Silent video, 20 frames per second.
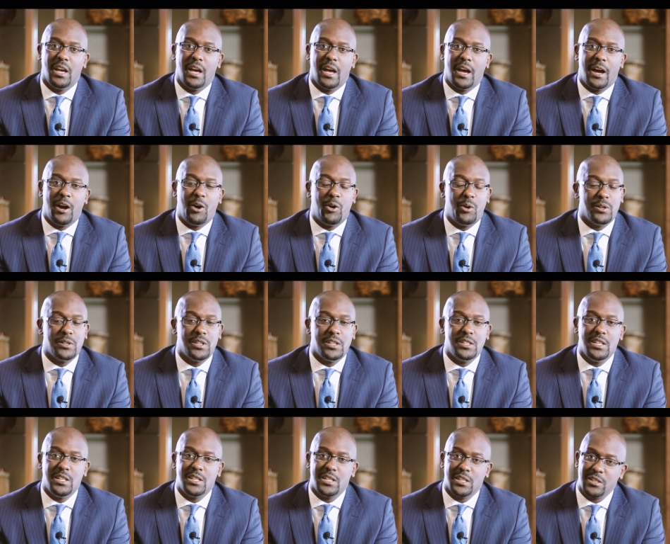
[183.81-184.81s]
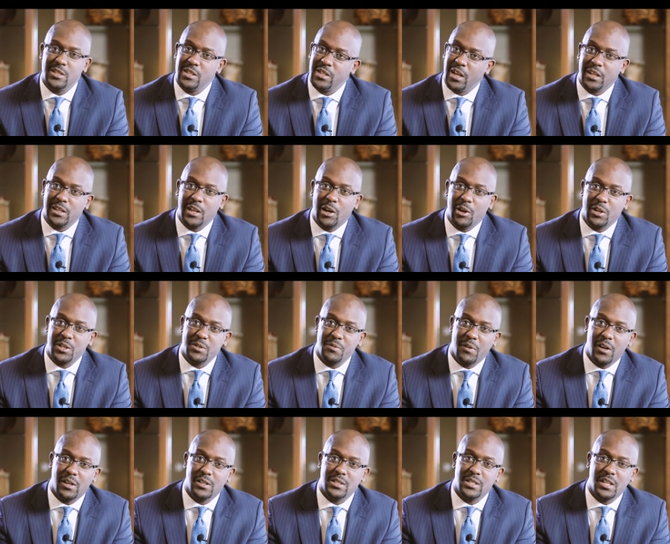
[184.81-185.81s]
all the details checked out as
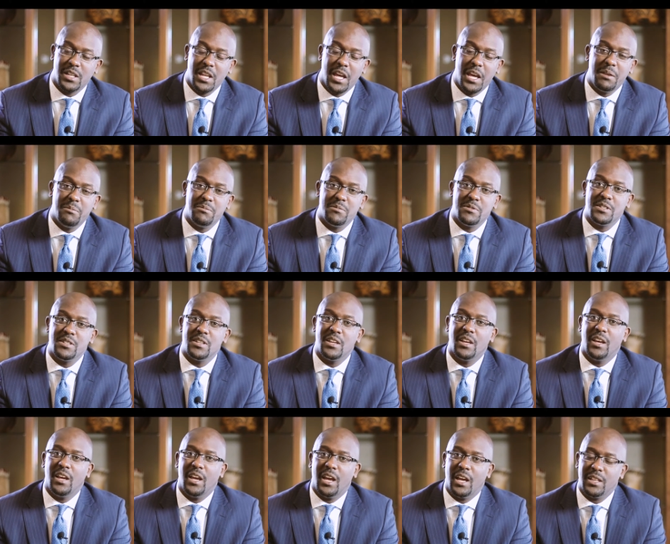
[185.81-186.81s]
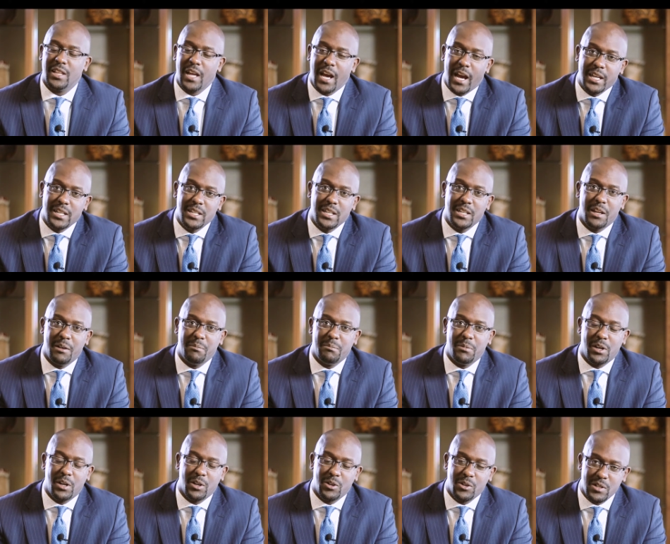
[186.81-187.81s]
far as the names and the ID number
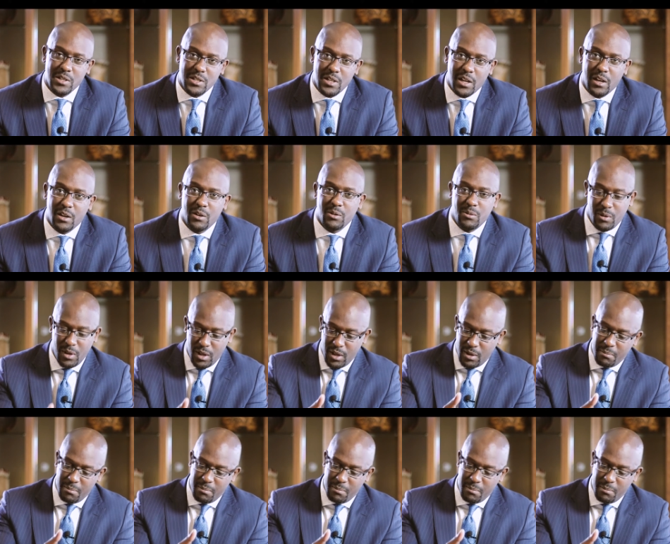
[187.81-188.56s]
are concerned,